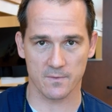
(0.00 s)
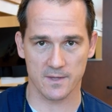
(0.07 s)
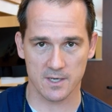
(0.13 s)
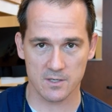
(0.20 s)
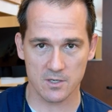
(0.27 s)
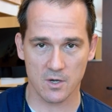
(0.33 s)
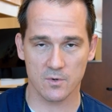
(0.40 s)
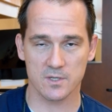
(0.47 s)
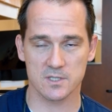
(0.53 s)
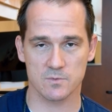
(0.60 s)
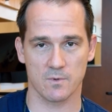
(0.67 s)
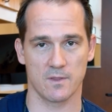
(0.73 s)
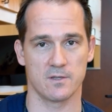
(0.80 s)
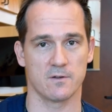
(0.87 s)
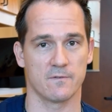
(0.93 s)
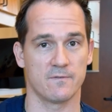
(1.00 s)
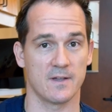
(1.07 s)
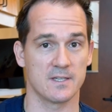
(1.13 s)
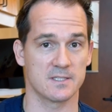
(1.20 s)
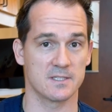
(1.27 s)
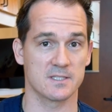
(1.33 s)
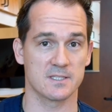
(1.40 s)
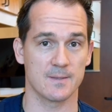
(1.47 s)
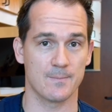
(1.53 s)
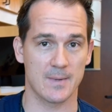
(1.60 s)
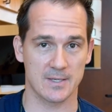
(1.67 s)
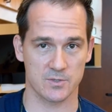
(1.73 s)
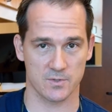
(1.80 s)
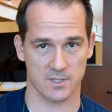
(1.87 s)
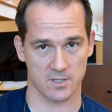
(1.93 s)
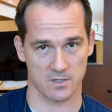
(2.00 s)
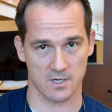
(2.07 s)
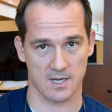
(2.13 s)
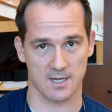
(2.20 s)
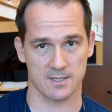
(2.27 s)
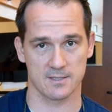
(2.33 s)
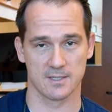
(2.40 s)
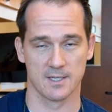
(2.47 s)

They notice whether your face is symmetric or not.